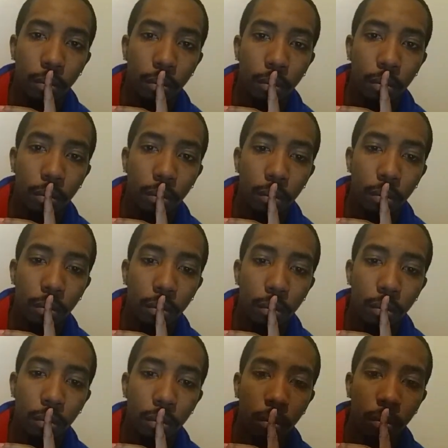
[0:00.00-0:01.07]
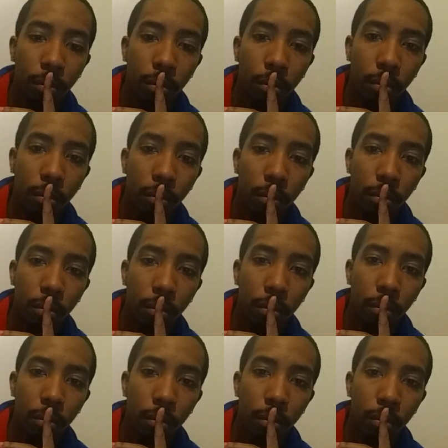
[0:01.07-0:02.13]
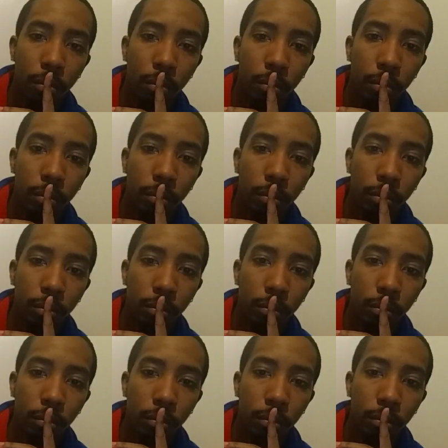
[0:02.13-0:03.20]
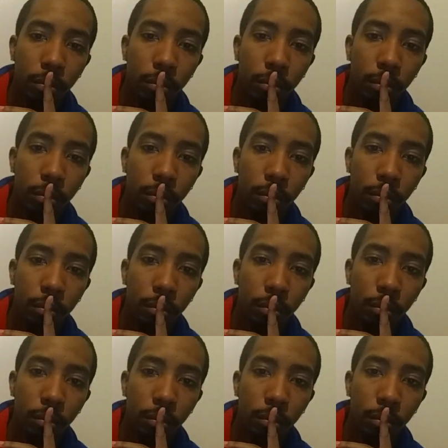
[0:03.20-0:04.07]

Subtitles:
Nothing is said.